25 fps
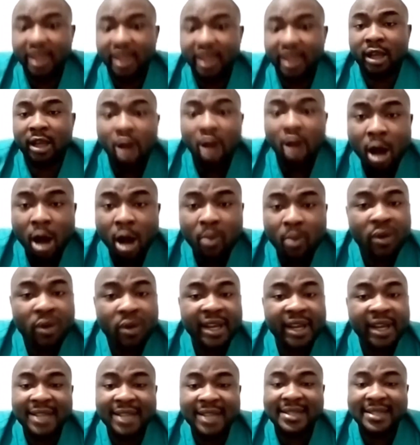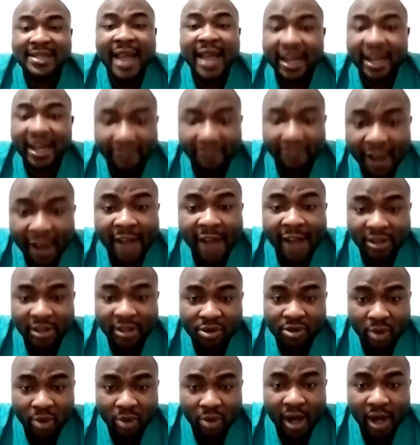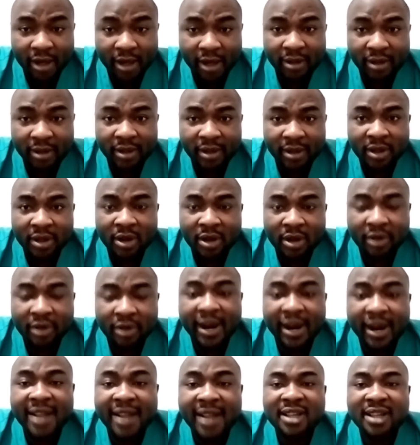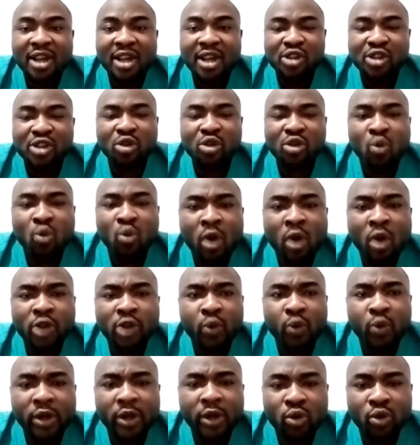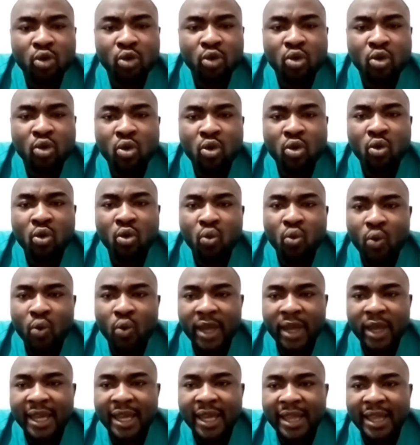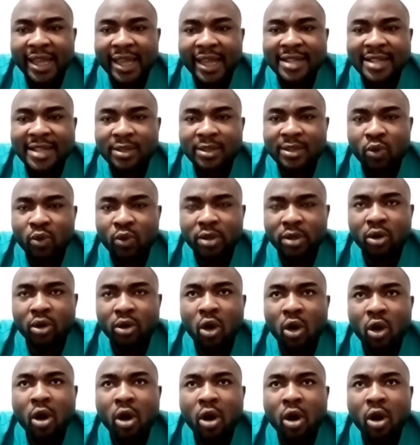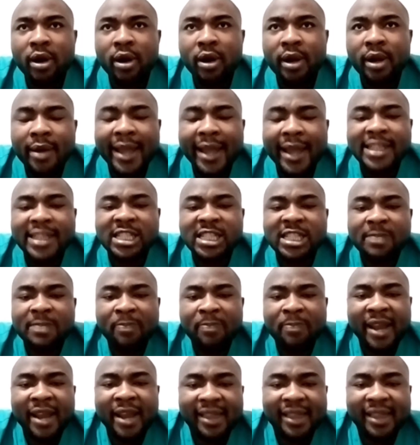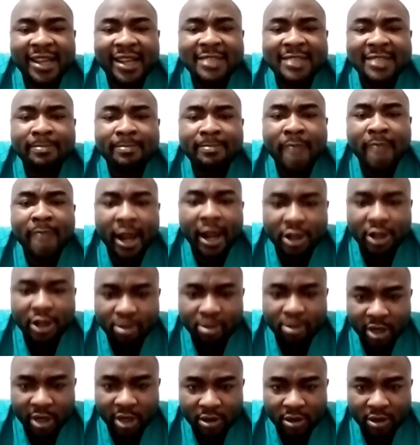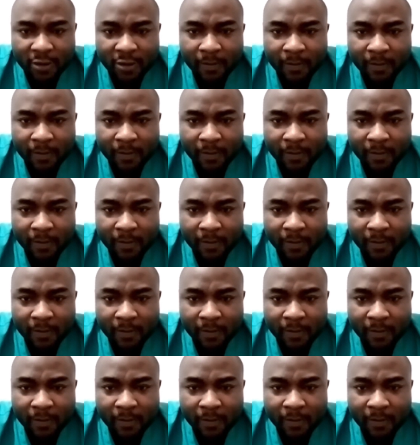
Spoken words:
they come with their side effects as well. All right. So what we do, there is what we call expectant management.